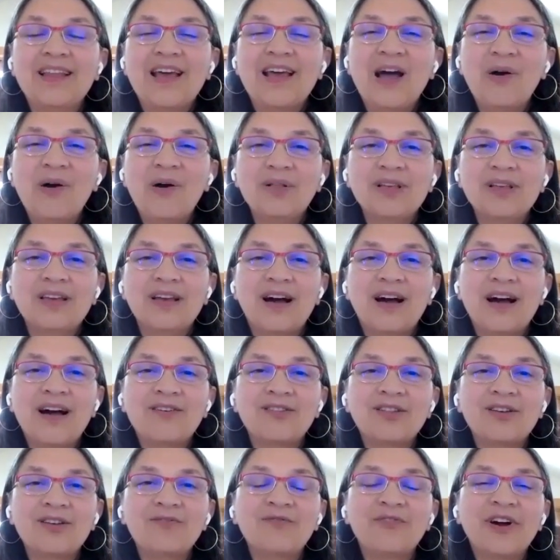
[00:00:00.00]
now
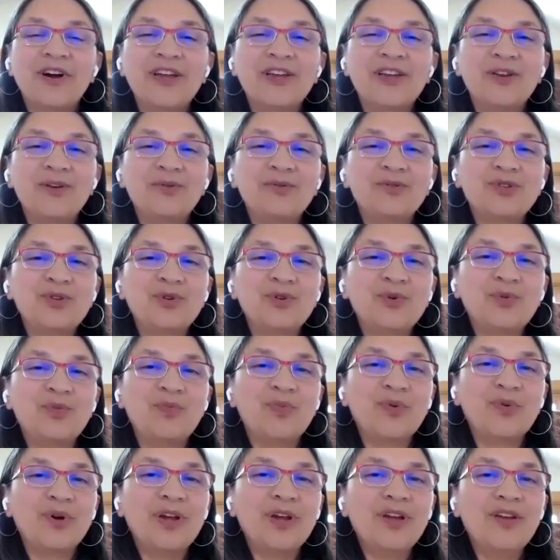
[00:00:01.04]
I'll invite you to
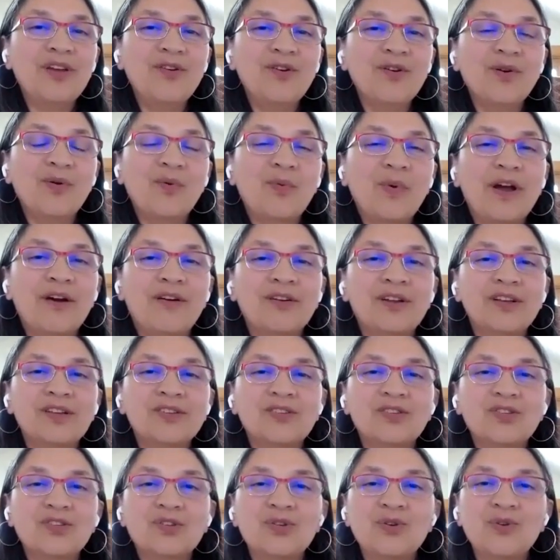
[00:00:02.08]
bring your
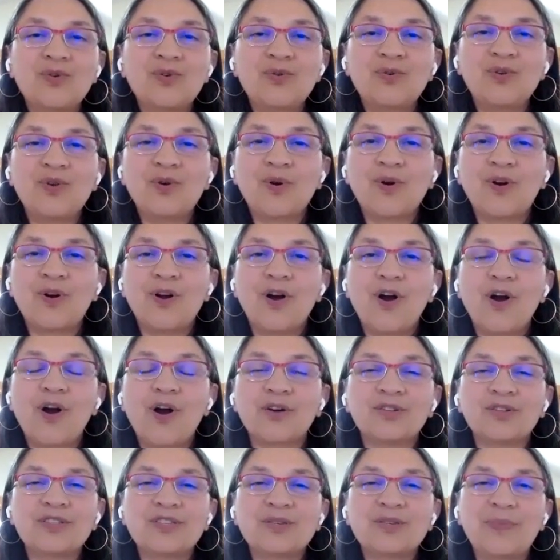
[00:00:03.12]
awareness to your
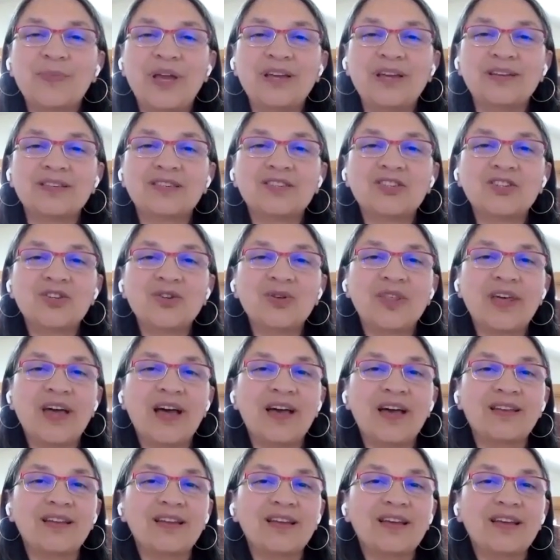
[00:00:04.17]
heart space, to
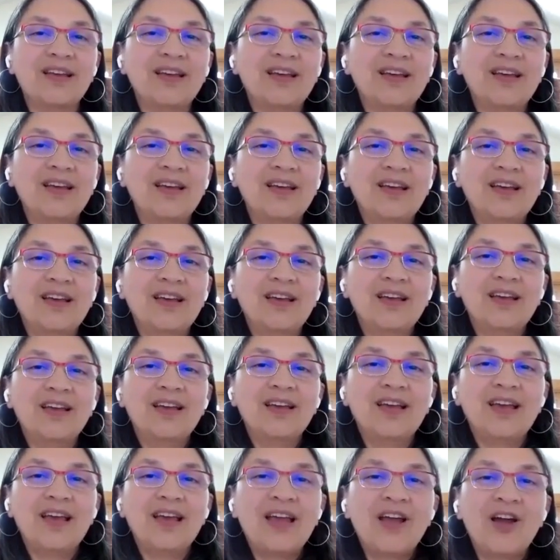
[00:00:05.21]
that
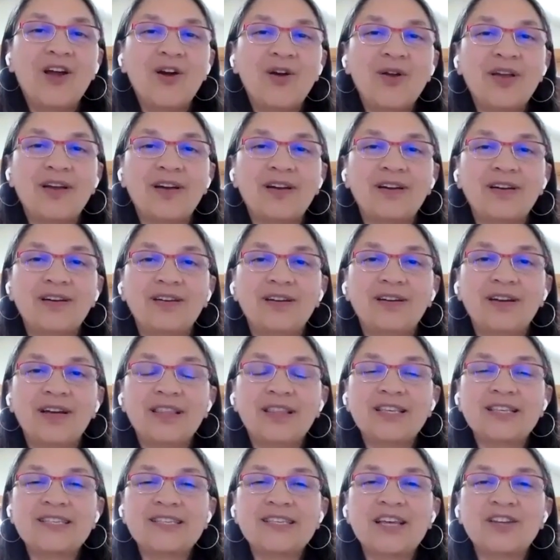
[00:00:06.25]
area
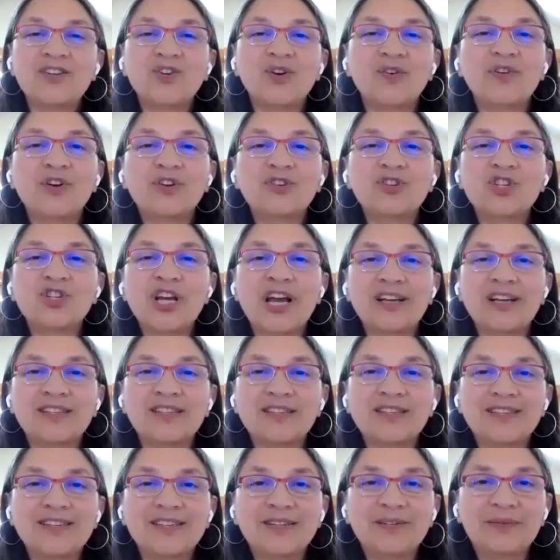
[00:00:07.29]
at the center of your
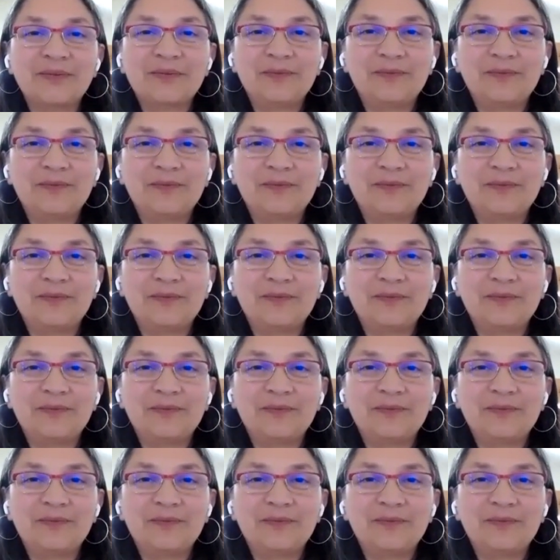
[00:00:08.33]
chest.